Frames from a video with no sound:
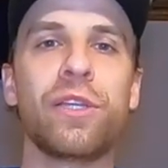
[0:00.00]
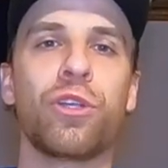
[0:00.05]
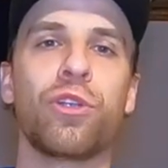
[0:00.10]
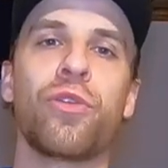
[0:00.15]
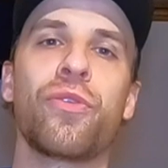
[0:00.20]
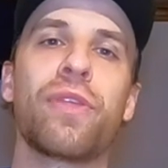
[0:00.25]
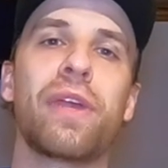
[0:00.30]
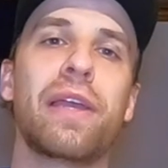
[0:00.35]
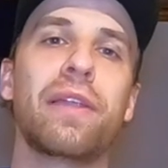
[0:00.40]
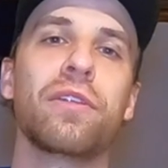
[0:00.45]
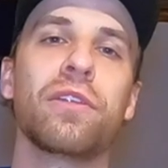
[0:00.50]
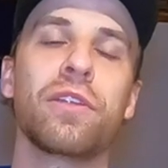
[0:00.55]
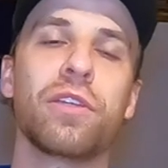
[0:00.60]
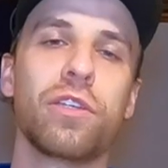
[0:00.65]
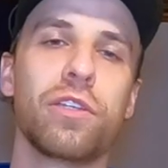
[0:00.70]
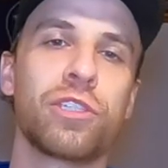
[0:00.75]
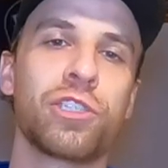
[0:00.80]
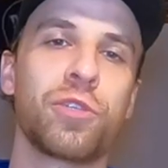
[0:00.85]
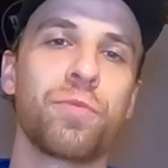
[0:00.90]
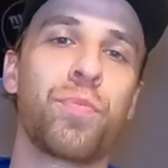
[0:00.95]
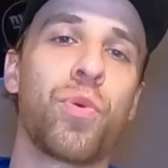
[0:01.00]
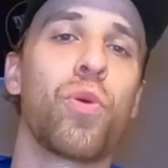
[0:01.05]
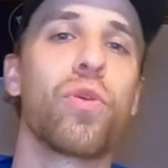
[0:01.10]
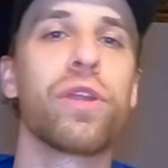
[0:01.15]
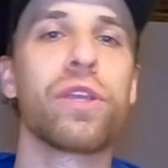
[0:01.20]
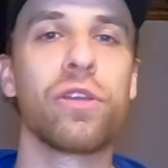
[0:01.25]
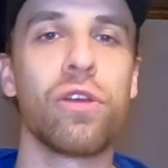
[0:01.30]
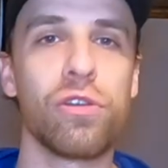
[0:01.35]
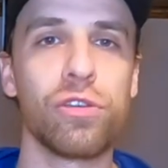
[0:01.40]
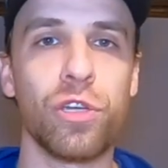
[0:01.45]
you're then
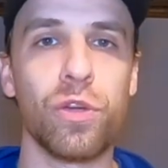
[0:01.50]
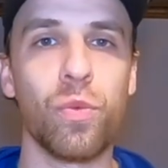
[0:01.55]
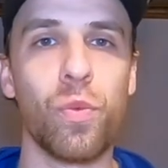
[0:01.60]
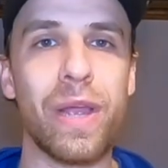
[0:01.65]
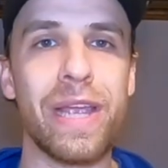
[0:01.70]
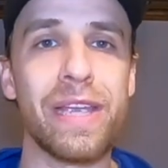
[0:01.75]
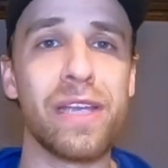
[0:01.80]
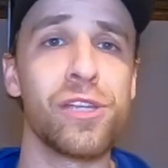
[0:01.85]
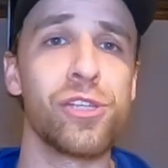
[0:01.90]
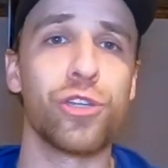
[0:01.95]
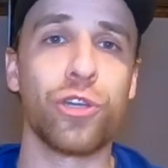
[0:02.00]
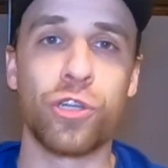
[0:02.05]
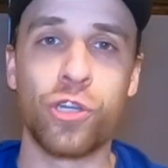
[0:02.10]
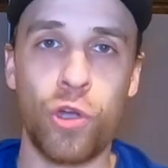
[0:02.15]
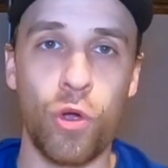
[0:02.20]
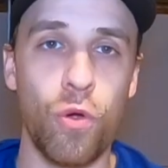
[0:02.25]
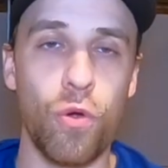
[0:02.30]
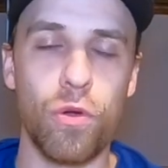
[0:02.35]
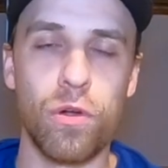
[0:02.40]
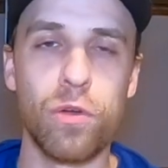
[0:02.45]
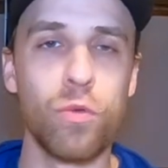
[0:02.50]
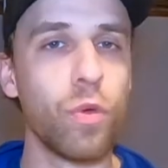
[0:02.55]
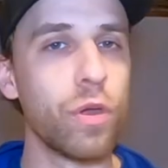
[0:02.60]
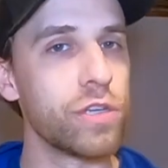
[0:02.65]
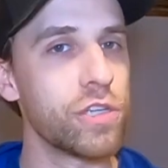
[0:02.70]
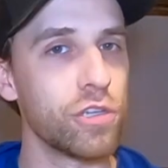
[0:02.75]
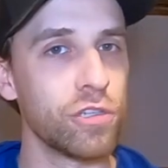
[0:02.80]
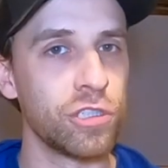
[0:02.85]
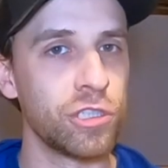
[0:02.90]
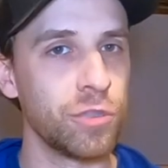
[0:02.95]
supporting all your weight in your core
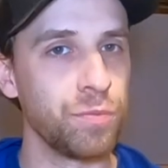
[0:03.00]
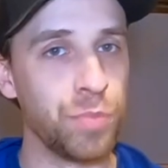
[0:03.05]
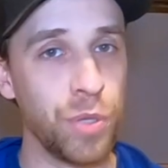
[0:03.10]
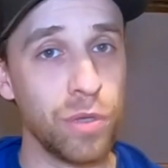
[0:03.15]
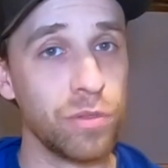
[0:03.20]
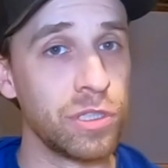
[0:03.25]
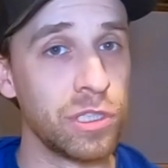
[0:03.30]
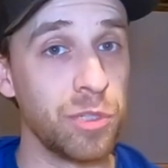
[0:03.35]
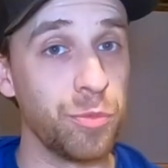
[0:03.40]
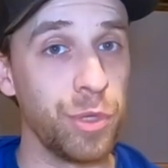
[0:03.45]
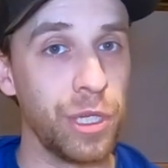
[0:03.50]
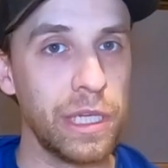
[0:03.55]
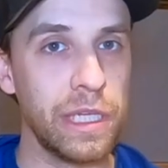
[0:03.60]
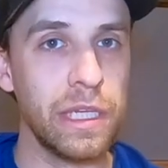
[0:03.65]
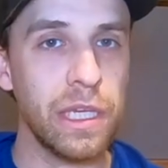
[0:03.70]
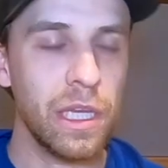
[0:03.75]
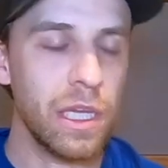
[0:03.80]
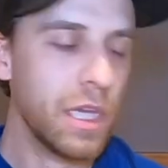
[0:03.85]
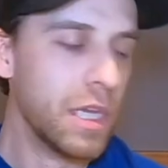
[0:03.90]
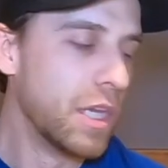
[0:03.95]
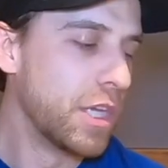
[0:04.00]
where you're supposed to be,